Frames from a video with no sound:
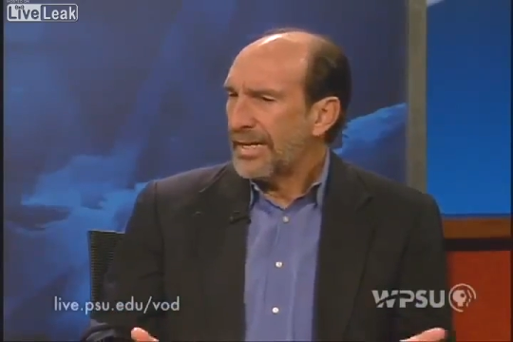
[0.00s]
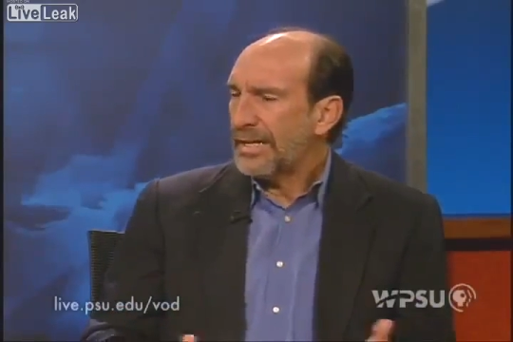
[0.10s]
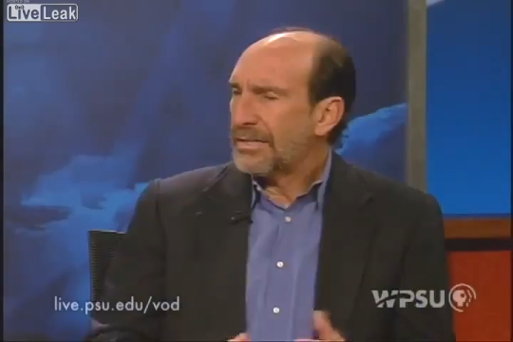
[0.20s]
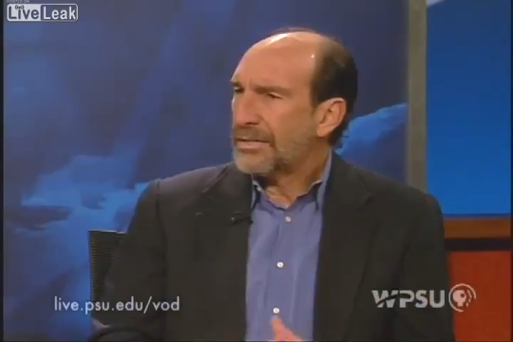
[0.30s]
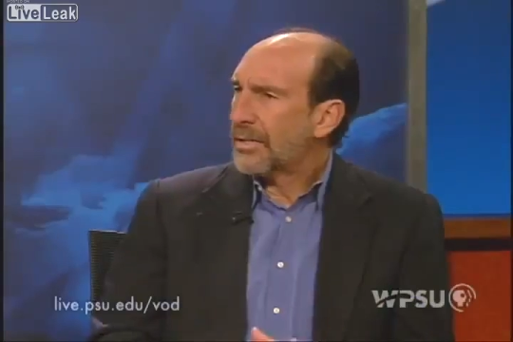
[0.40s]

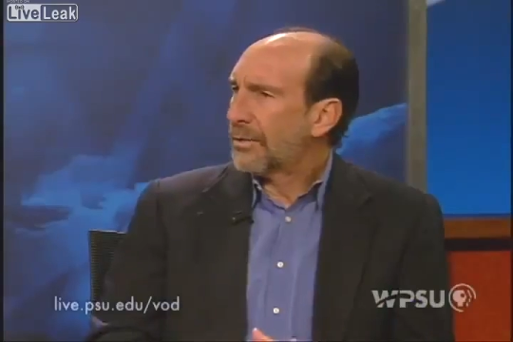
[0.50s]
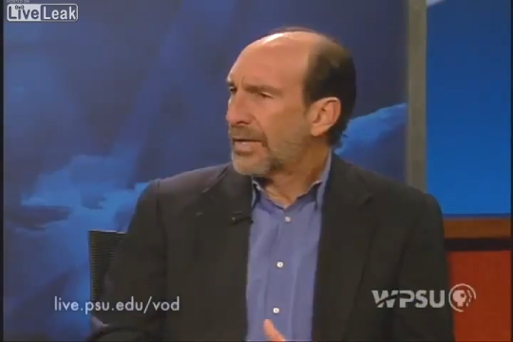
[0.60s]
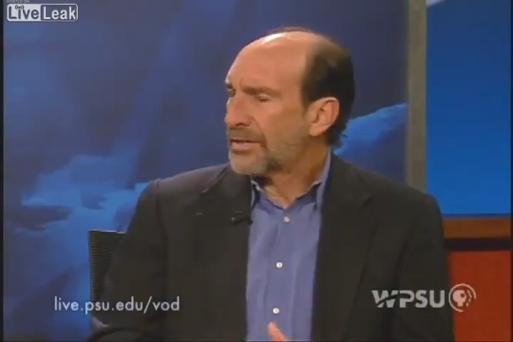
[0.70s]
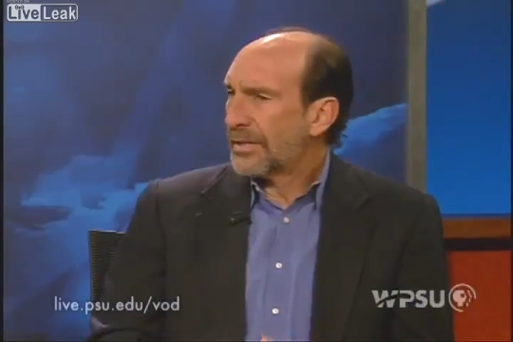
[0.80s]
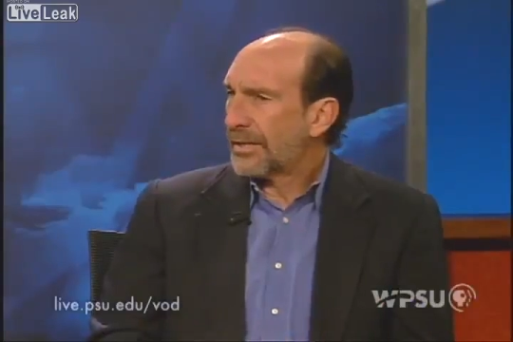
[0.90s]
He says, oh,
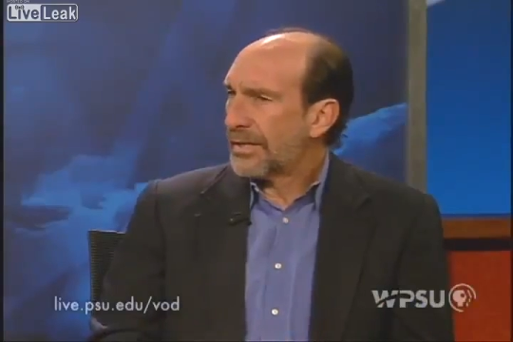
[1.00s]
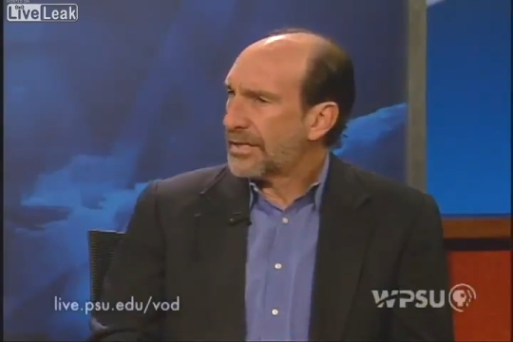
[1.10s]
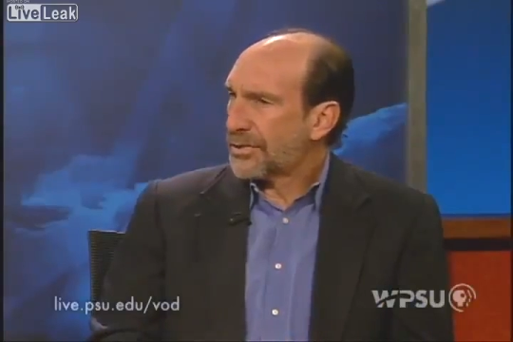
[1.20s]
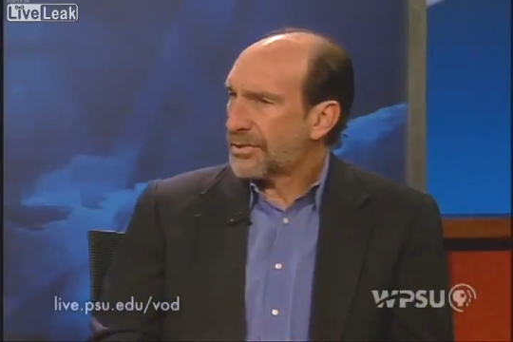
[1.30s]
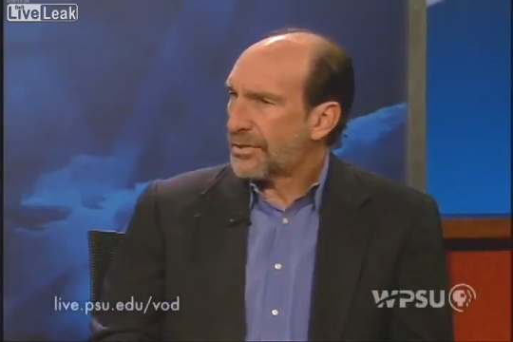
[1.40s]
that's nothing.
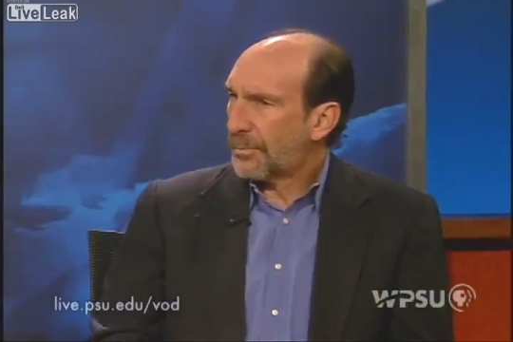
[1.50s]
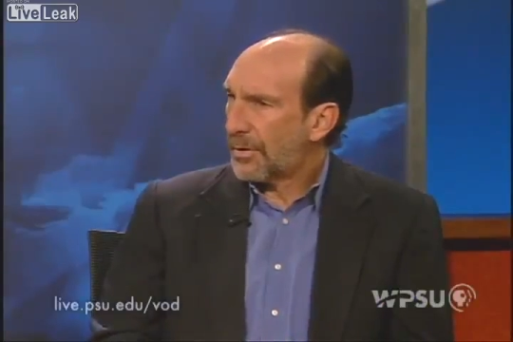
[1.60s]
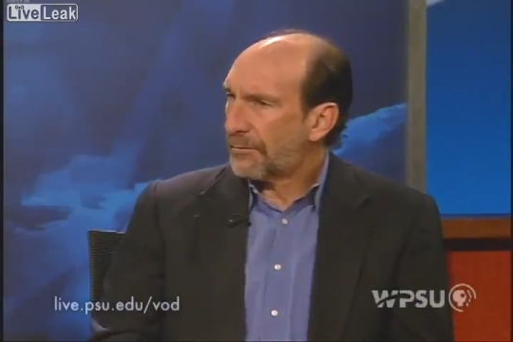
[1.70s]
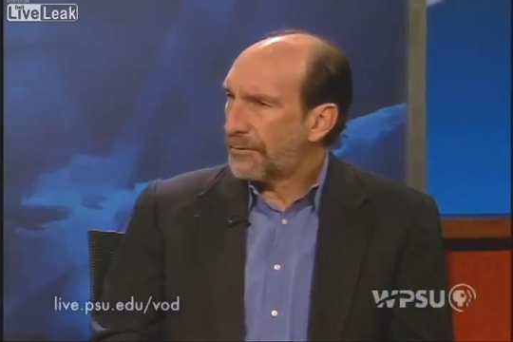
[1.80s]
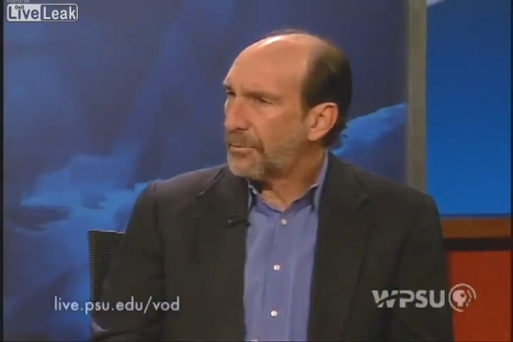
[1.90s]
That's just the
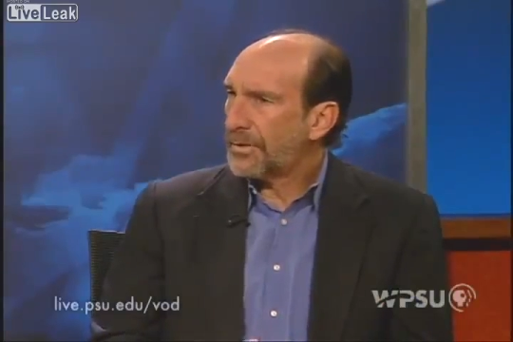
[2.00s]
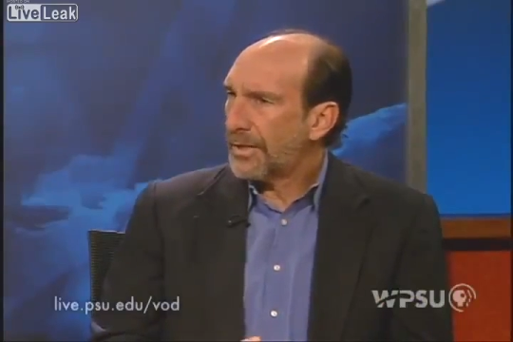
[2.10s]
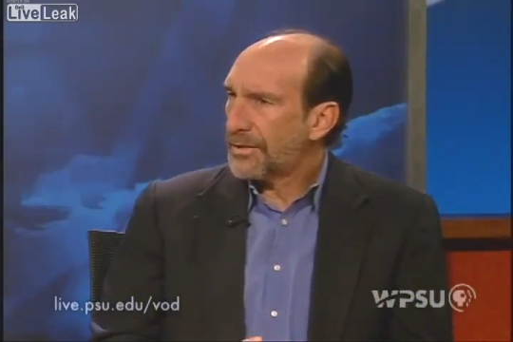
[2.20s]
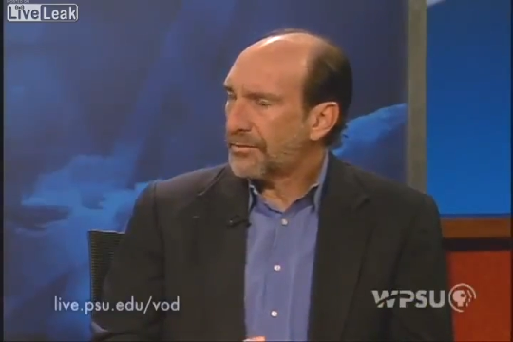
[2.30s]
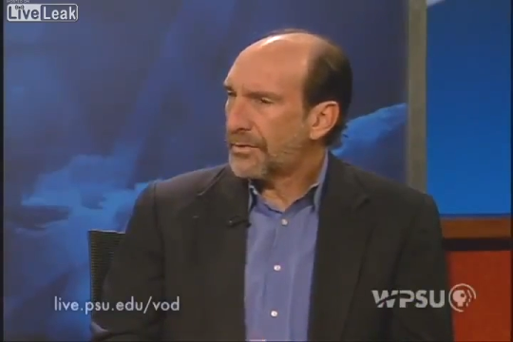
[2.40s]
perfume
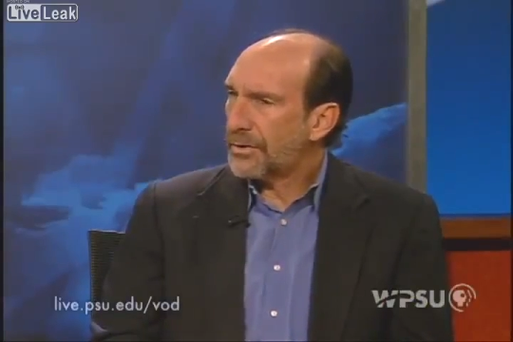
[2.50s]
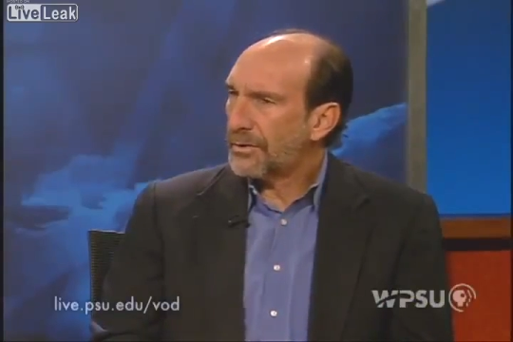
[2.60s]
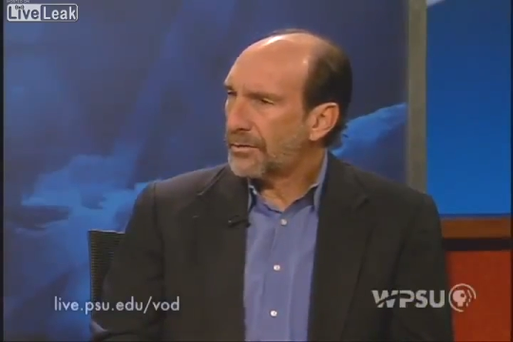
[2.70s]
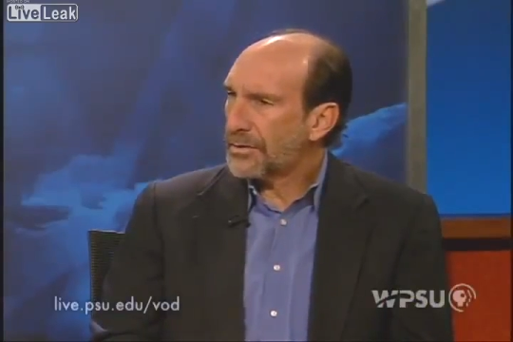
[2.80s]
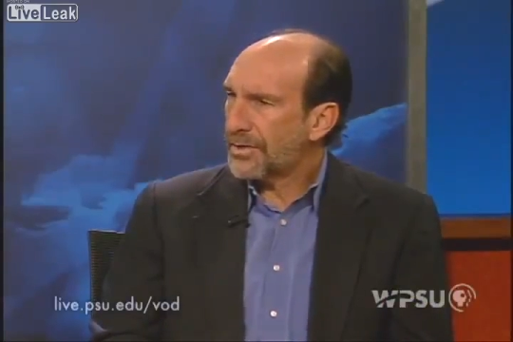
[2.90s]
test for the
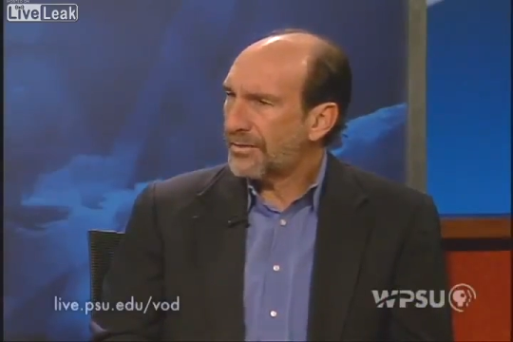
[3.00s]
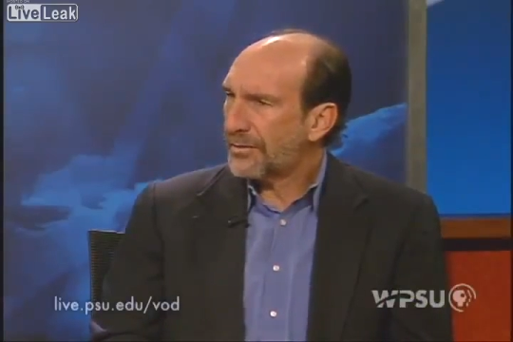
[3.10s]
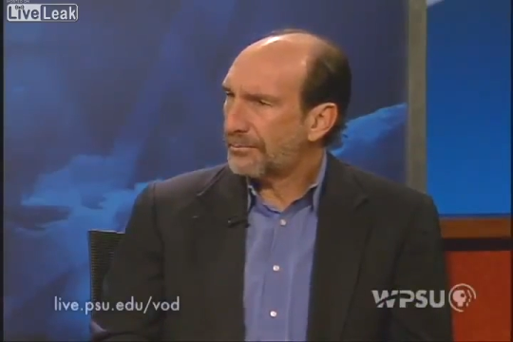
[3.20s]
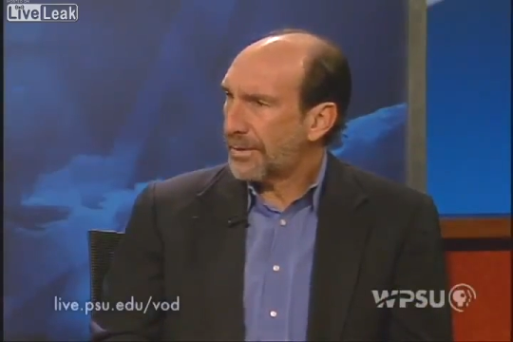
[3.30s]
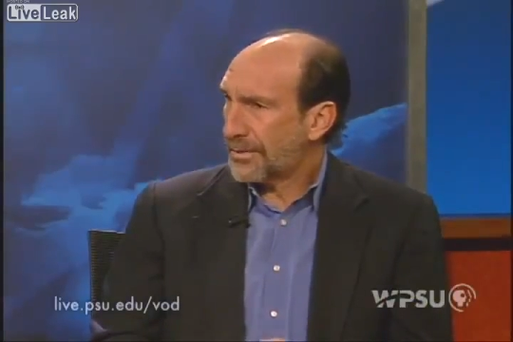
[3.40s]
University of
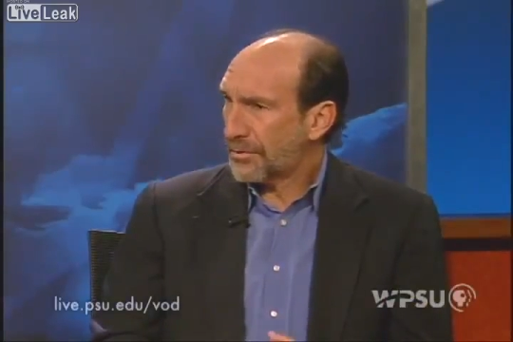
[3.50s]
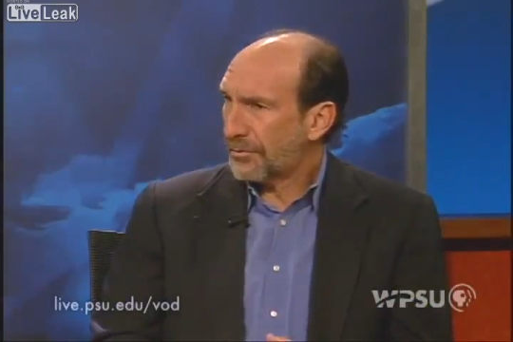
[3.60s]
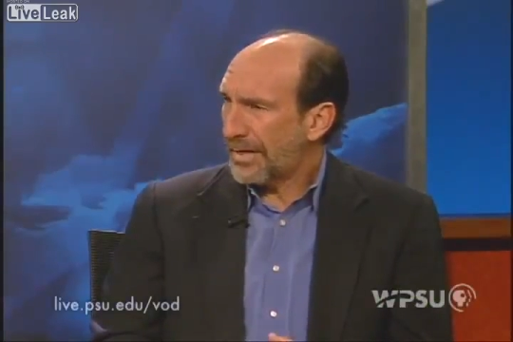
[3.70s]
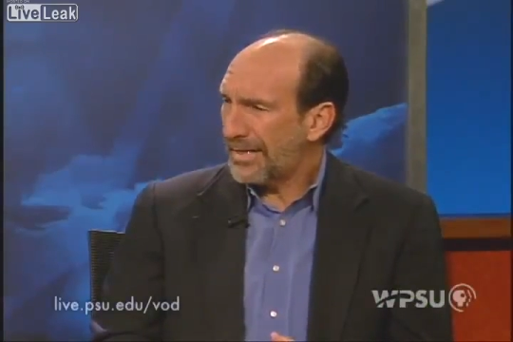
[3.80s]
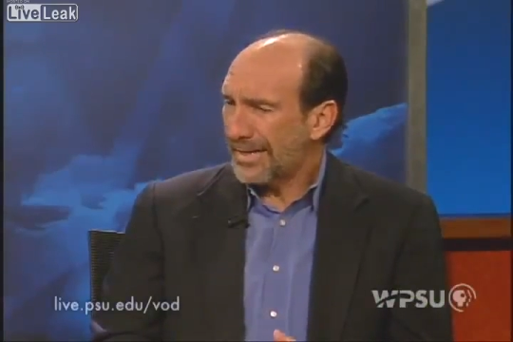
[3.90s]

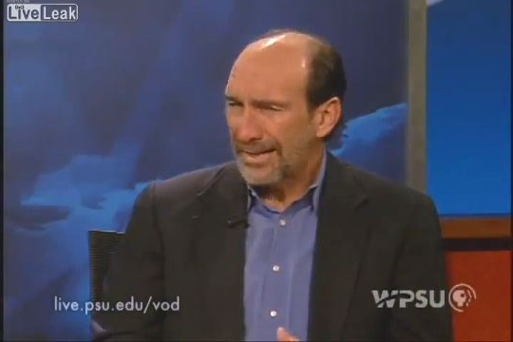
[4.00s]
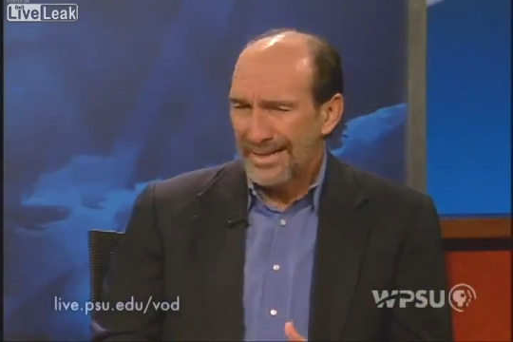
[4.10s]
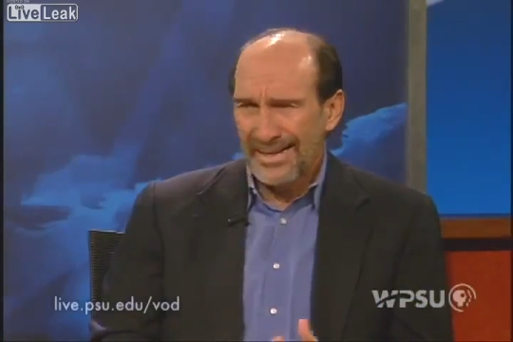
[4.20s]
Pennsylvania.